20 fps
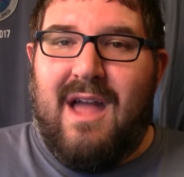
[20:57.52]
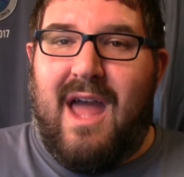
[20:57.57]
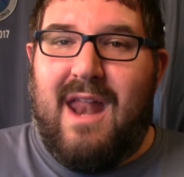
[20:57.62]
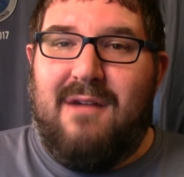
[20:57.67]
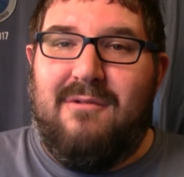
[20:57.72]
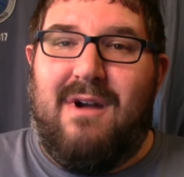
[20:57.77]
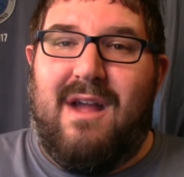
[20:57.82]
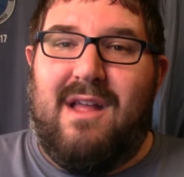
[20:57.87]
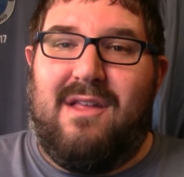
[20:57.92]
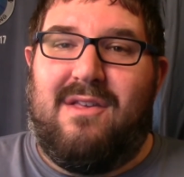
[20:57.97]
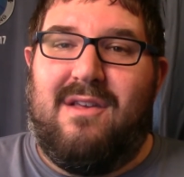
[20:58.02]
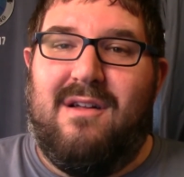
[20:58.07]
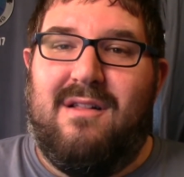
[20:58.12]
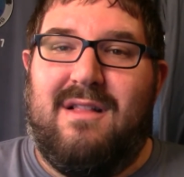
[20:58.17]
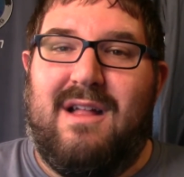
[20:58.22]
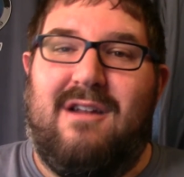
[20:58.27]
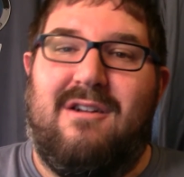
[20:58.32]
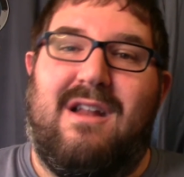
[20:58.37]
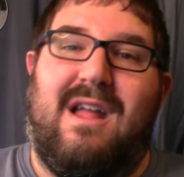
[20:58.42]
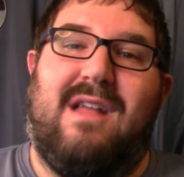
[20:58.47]
anyways,
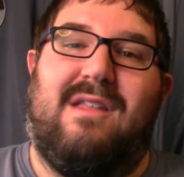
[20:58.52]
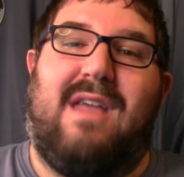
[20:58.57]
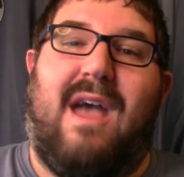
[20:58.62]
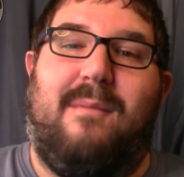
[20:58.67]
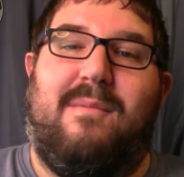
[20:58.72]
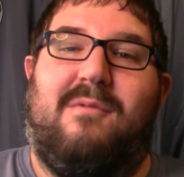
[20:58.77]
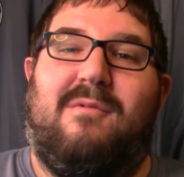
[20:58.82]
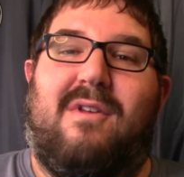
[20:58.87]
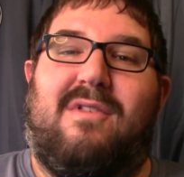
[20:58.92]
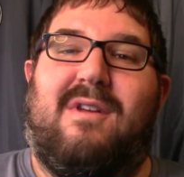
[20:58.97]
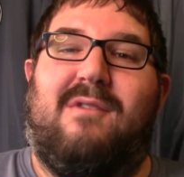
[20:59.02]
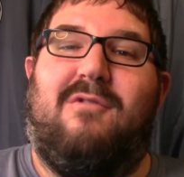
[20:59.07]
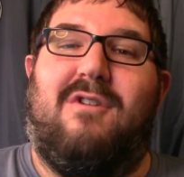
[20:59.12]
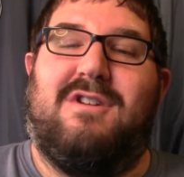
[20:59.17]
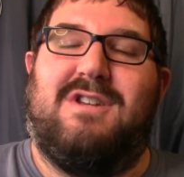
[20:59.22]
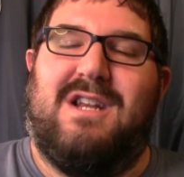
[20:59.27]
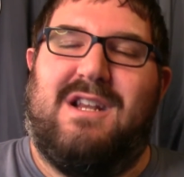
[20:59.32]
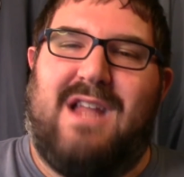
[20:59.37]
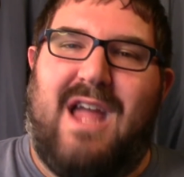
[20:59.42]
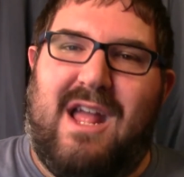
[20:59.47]
later days, happy wrestling
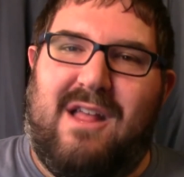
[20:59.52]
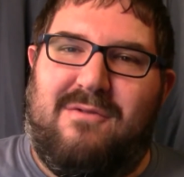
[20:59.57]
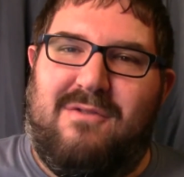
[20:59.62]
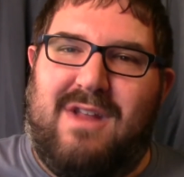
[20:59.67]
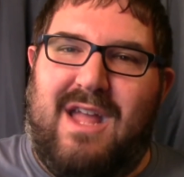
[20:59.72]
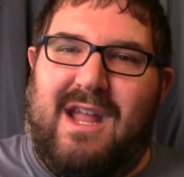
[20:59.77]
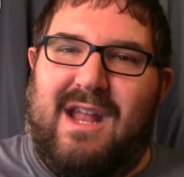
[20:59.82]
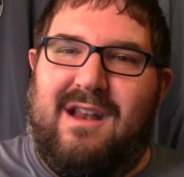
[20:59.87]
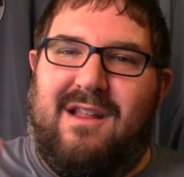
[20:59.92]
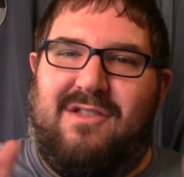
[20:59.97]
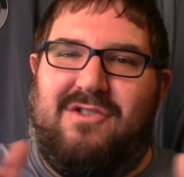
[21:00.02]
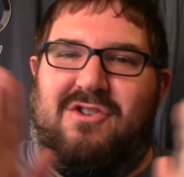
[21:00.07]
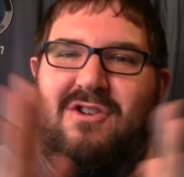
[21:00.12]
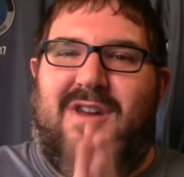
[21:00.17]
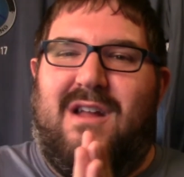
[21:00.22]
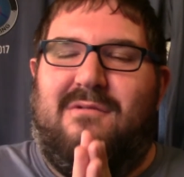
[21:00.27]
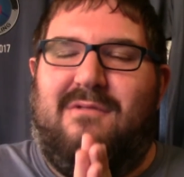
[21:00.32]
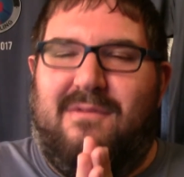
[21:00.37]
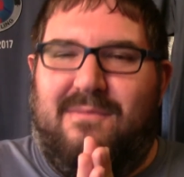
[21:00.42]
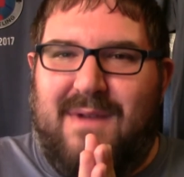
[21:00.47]
watching. Thanks for taking this
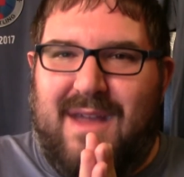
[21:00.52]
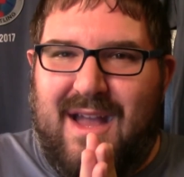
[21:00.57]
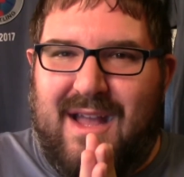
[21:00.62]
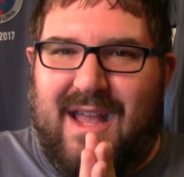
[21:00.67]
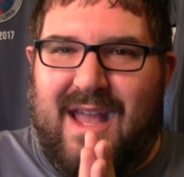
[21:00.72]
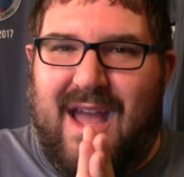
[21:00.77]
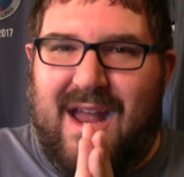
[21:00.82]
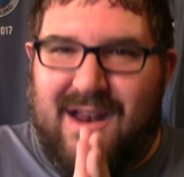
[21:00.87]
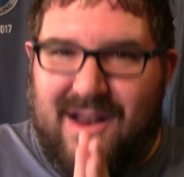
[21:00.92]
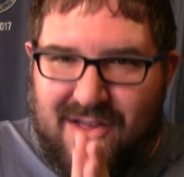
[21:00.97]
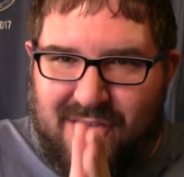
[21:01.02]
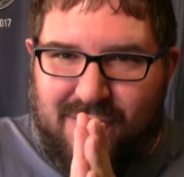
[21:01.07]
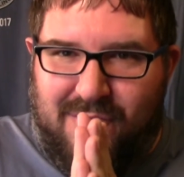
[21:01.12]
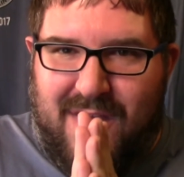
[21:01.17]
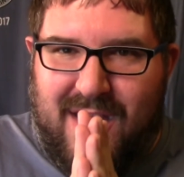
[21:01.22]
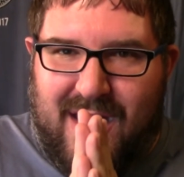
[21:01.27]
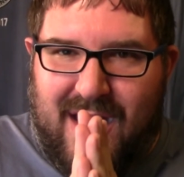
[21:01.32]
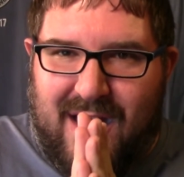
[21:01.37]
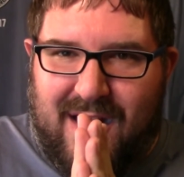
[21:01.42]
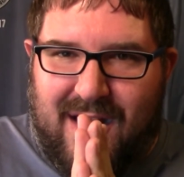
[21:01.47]
journey with me again this
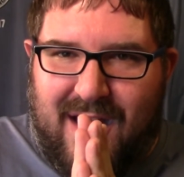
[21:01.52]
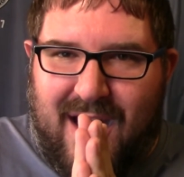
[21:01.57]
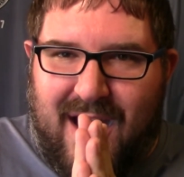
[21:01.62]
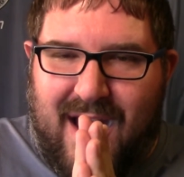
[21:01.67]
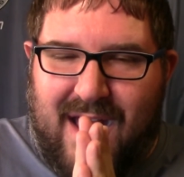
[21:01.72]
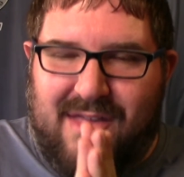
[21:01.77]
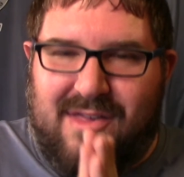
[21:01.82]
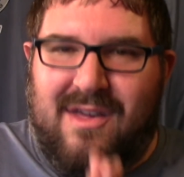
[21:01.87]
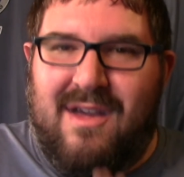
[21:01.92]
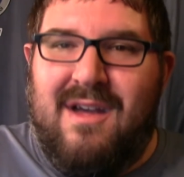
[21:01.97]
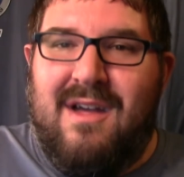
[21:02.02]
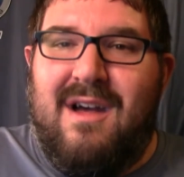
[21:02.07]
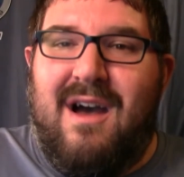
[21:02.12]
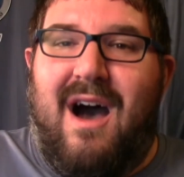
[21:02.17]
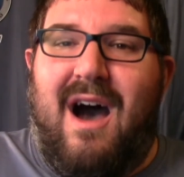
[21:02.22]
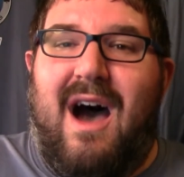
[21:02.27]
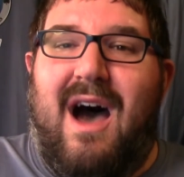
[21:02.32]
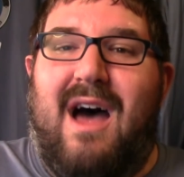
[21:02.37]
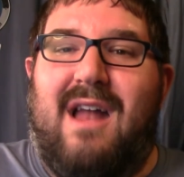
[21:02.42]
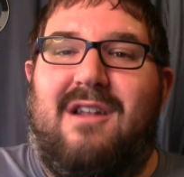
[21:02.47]
weekend, guys.
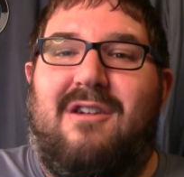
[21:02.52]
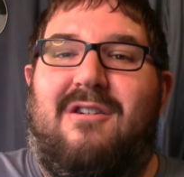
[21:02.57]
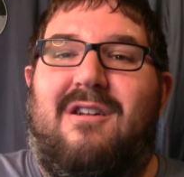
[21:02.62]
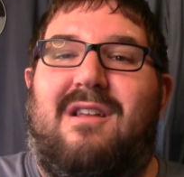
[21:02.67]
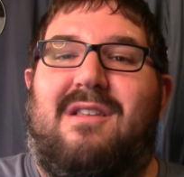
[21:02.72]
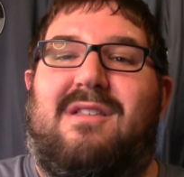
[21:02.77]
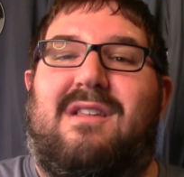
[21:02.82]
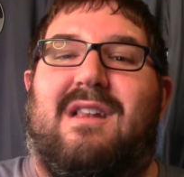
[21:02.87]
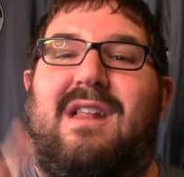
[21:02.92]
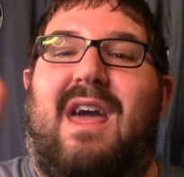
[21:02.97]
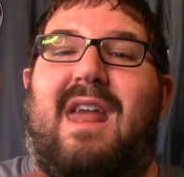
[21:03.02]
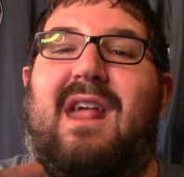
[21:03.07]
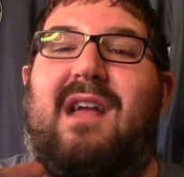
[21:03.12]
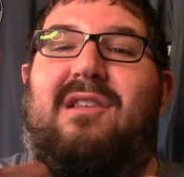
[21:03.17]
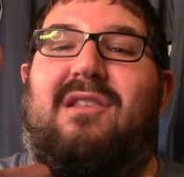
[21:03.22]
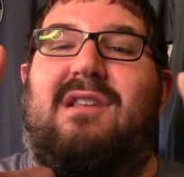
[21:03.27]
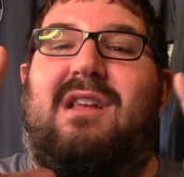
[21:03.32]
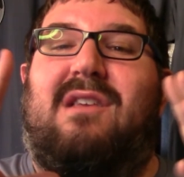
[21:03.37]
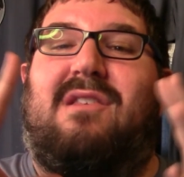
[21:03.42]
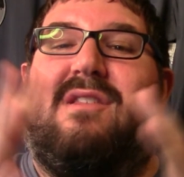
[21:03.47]
Uh, there is an
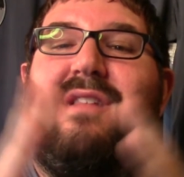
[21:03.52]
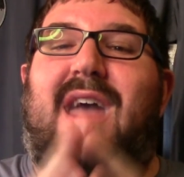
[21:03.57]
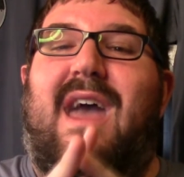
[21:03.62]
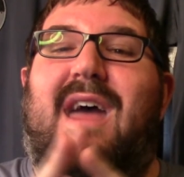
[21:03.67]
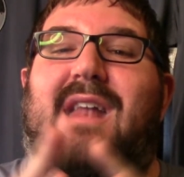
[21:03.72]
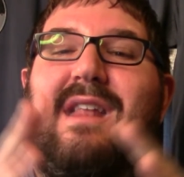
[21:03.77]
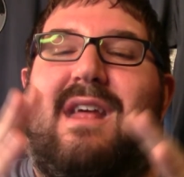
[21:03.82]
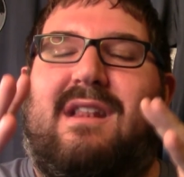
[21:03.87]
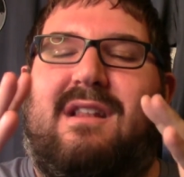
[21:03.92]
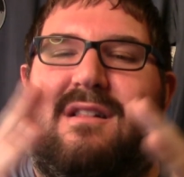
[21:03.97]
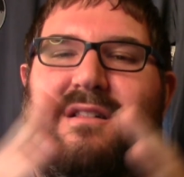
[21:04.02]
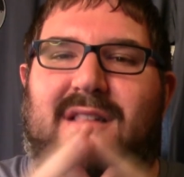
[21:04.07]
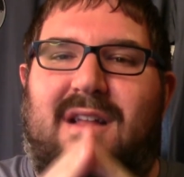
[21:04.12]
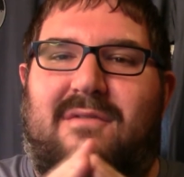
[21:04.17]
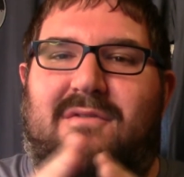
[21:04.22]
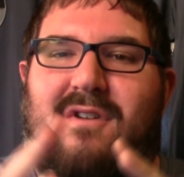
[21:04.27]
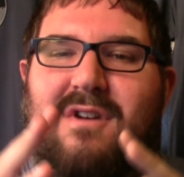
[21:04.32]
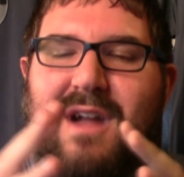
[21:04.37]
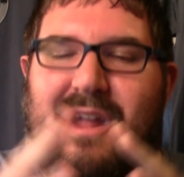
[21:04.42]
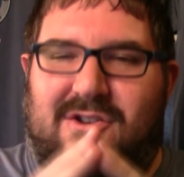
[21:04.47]
NXT Stand and
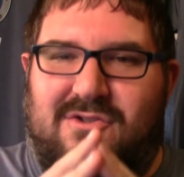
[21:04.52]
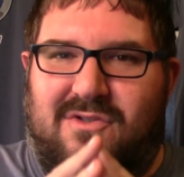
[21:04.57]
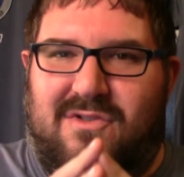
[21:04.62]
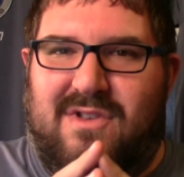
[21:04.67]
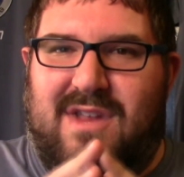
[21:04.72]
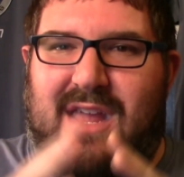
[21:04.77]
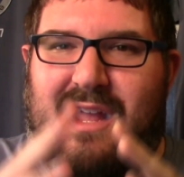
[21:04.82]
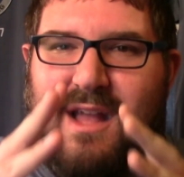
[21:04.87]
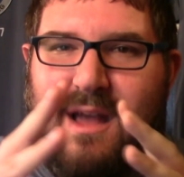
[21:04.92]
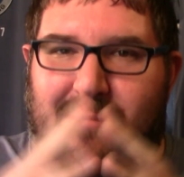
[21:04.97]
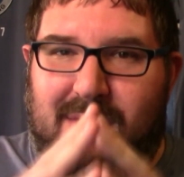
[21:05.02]
Deliver Nitro's Take